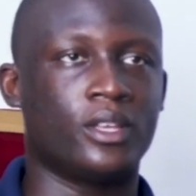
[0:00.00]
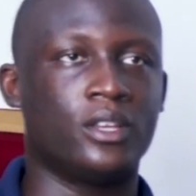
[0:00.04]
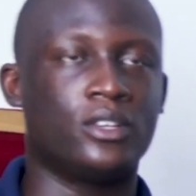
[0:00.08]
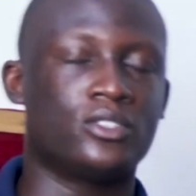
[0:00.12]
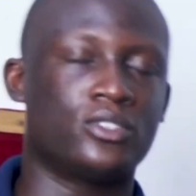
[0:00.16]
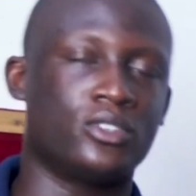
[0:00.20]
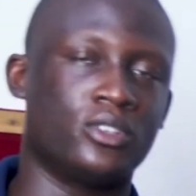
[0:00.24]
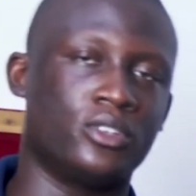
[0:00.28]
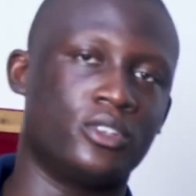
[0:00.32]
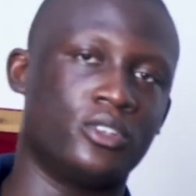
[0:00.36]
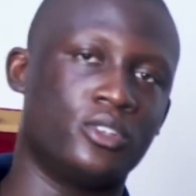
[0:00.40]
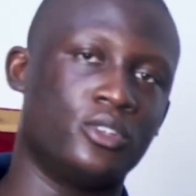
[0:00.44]

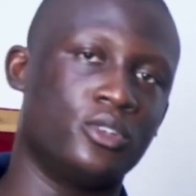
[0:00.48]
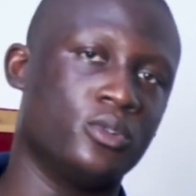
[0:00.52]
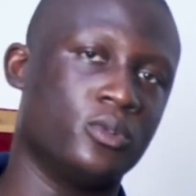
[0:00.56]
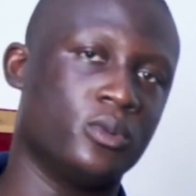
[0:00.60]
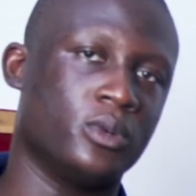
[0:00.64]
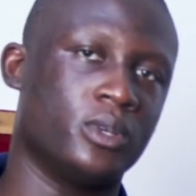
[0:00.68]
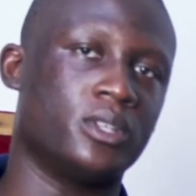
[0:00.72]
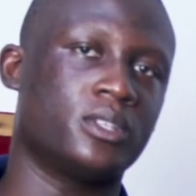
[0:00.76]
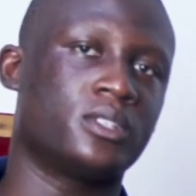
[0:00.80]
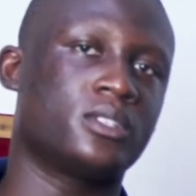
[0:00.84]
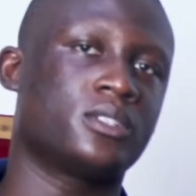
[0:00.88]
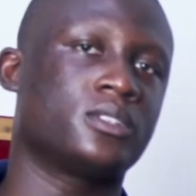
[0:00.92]
So in the
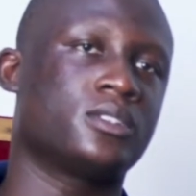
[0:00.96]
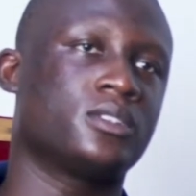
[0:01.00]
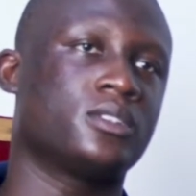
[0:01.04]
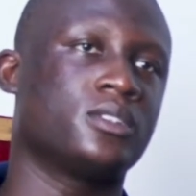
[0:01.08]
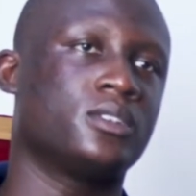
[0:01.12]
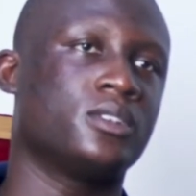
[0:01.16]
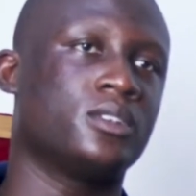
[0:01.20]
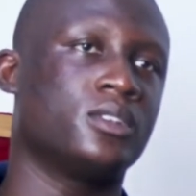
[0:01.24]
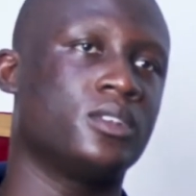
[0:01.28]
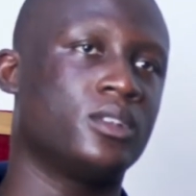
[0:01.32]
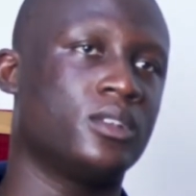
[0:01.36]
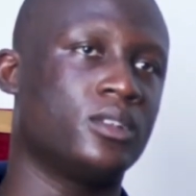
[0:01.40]
US,
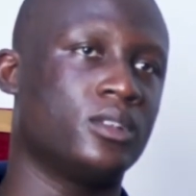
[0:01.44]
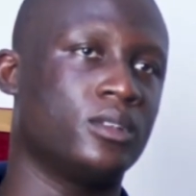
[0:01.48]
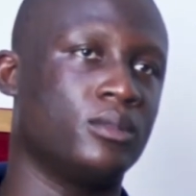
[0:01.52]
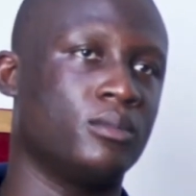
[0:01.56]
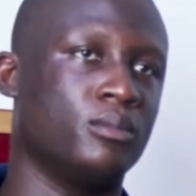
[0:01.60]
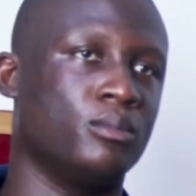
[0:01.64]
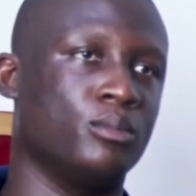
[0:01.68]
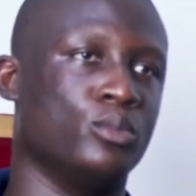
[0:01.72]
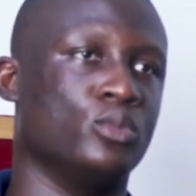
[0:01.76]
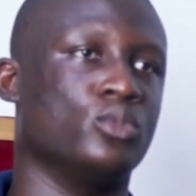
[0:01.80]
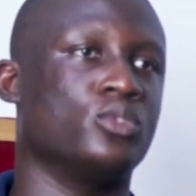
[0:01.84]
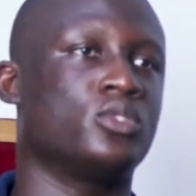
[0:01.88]

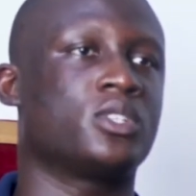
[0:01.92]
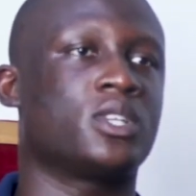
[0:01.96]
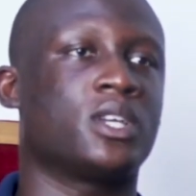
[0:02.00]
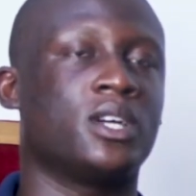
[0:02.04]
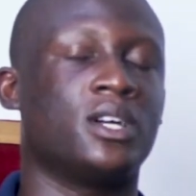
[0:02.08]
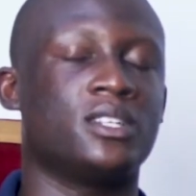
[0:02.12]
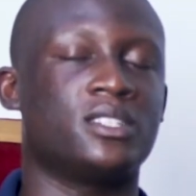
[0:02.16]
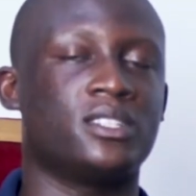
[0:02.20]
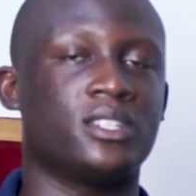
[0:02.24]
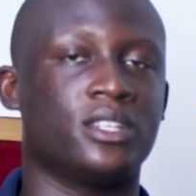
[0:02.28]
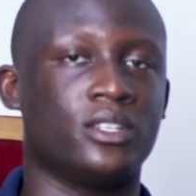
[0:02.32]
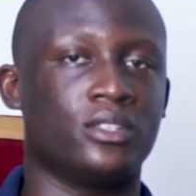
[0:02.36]
most
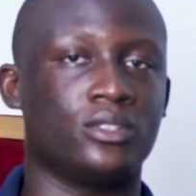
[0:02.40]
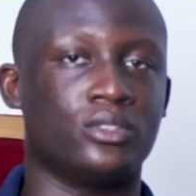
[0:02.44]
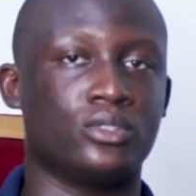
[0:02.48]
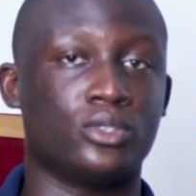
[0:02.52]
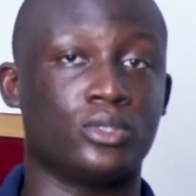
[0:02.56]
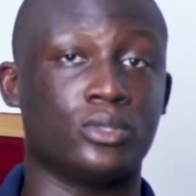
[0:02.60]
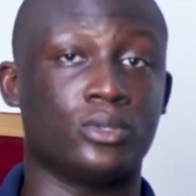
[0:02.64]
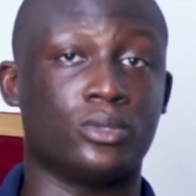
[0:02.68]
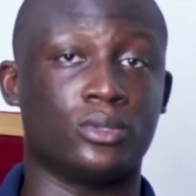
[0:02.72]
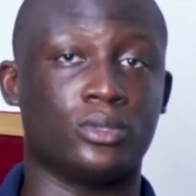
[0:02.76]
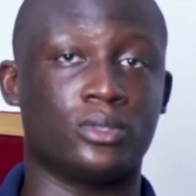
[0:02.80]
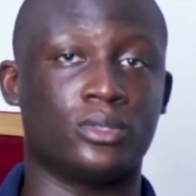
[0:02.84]
cars are
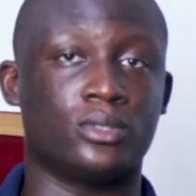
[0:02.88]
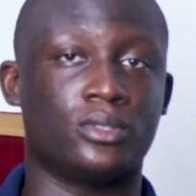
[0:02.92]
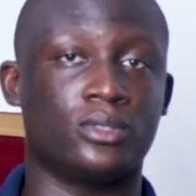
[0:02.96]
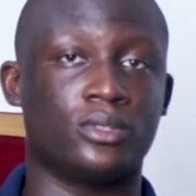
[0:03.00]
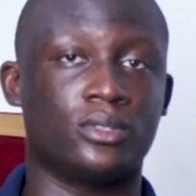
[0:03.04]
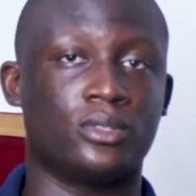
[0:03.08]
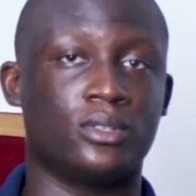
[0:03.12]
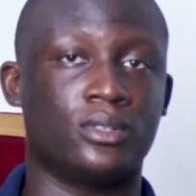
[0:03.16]
insured,